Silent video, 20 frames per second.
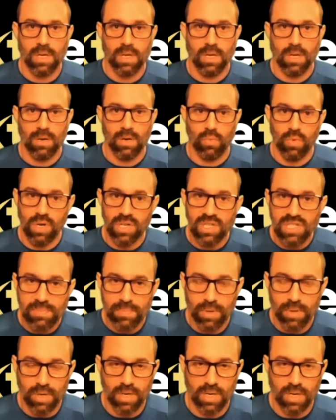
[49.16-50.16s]
One is
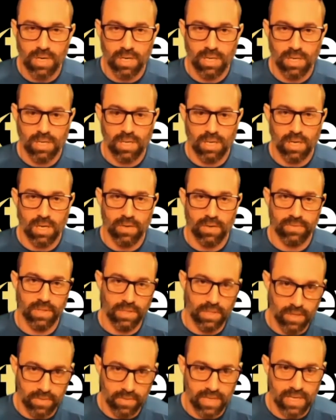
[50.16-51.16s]
part of the
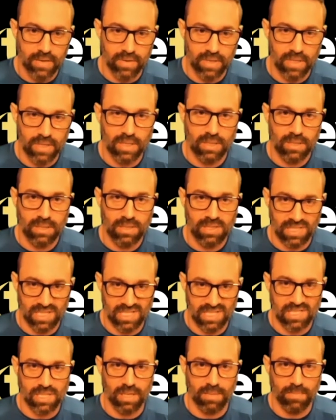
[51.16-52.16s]
urinary
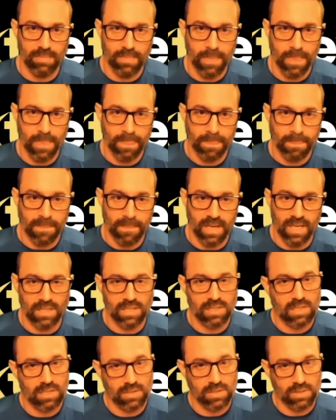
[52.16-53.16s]
system, and
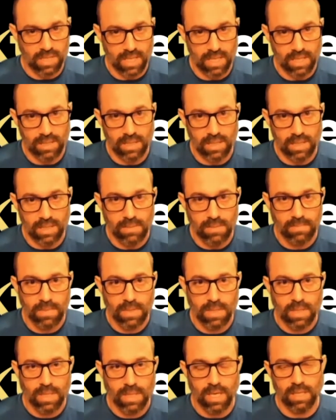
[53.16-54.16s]
this is your kidney,
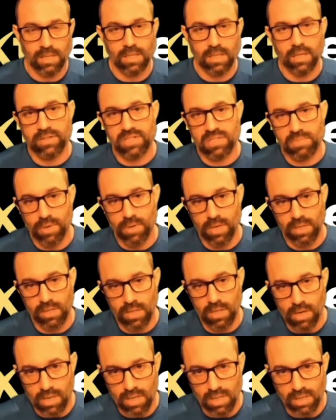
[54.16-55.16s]
and the other is part of the
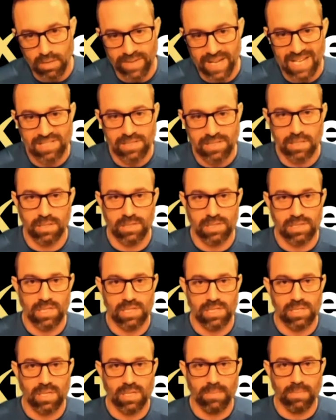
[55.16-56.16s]
cardiovascular
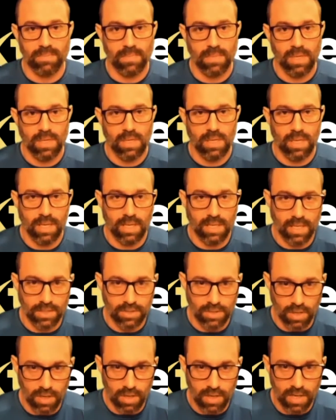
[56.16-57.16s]
system, and that's
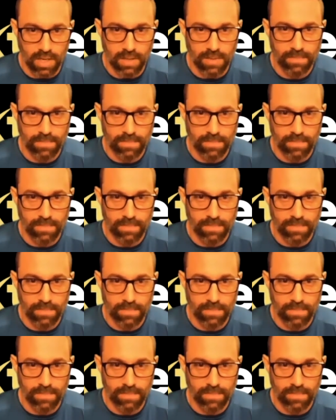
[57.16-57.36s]
your heart.